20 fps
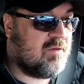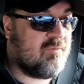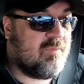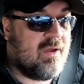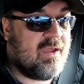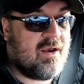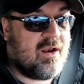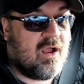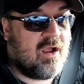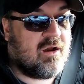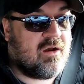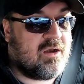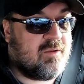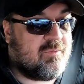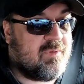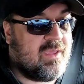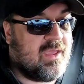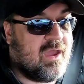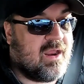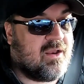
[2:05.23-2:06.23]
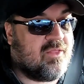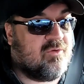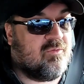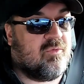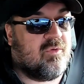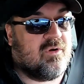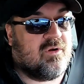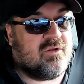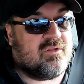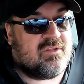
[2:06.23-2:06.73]
you might already be out of the
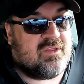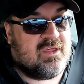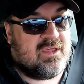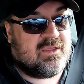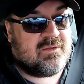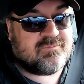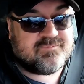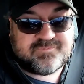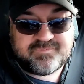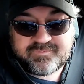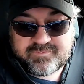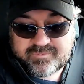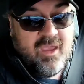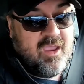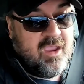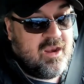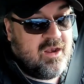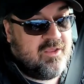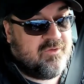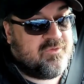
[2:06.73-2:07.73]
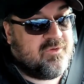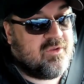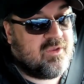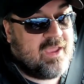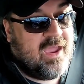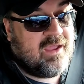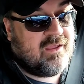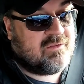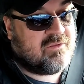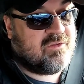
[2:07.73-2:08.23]
warranty. And if you
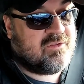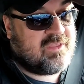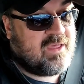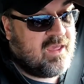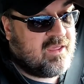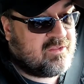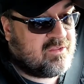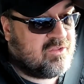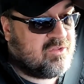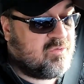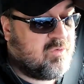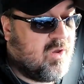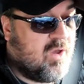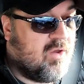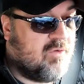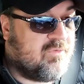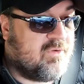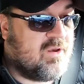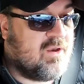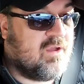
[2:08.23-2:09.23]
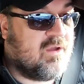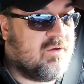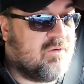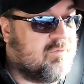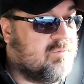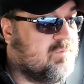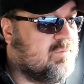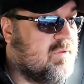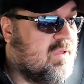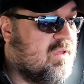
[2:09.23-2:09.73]
got a 2012, you
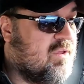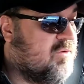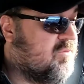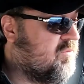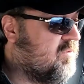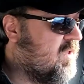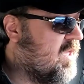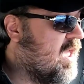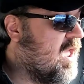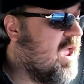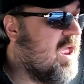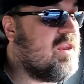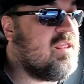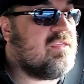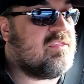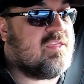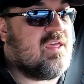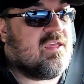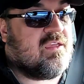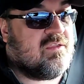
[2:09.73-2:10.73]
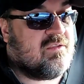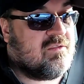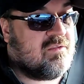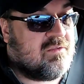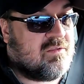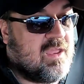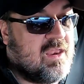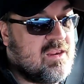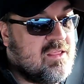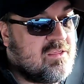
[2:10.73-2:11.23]
know, if
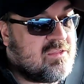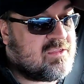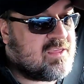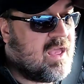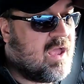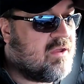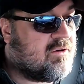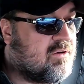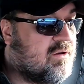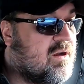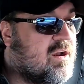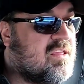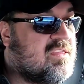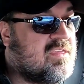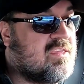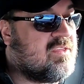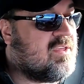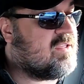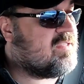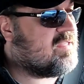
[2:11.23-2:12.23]
anything, any sound or anything